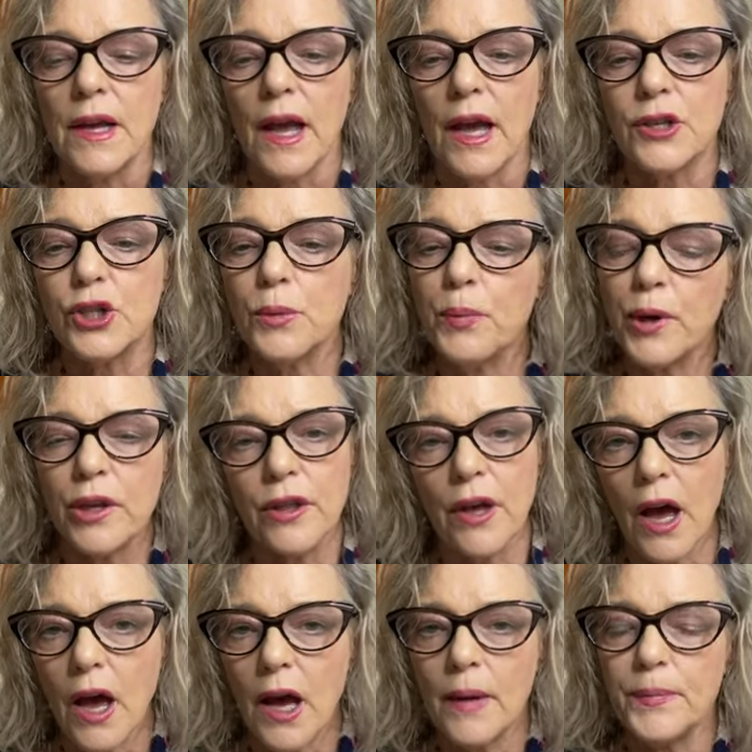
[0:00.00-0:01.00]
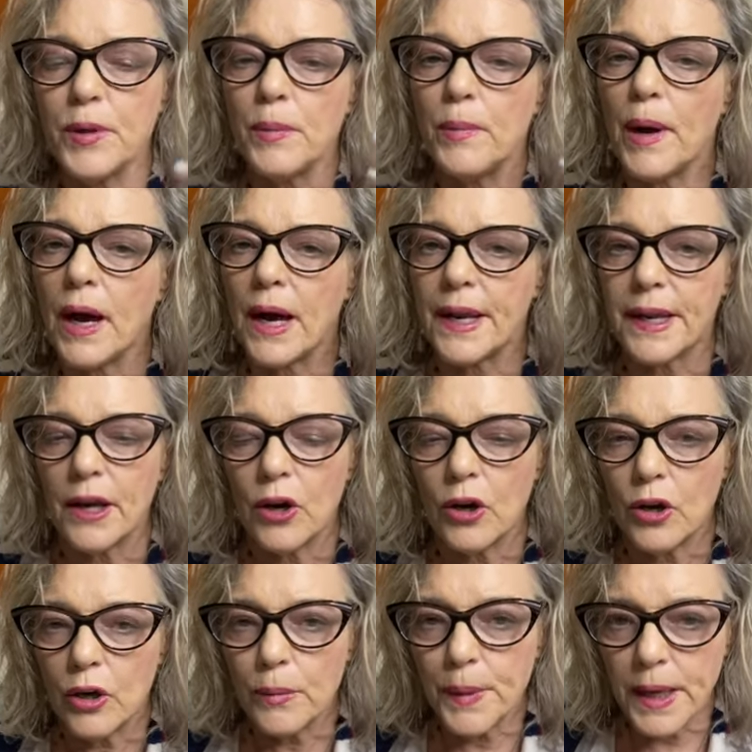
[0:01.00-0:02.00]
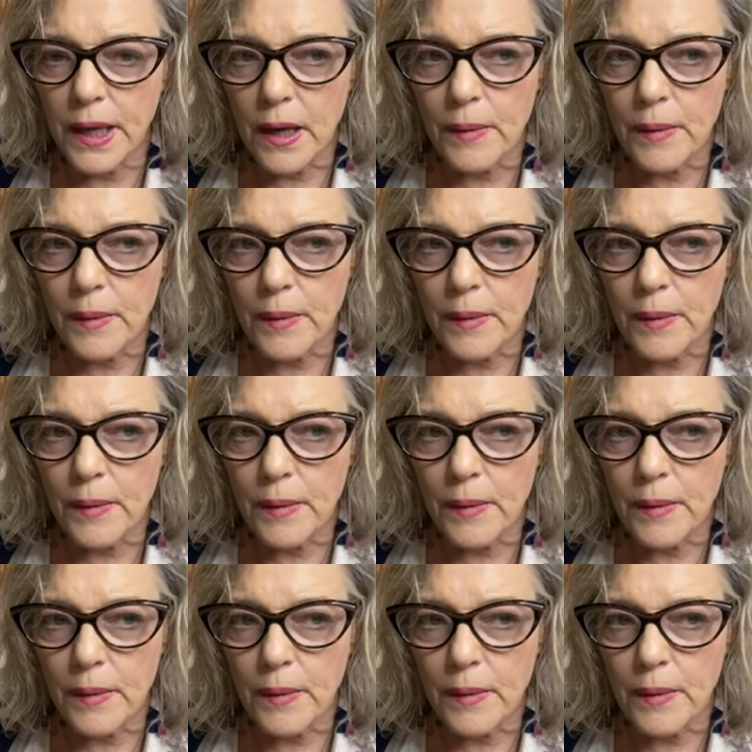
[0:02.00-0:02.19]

As you breathe up the body, opening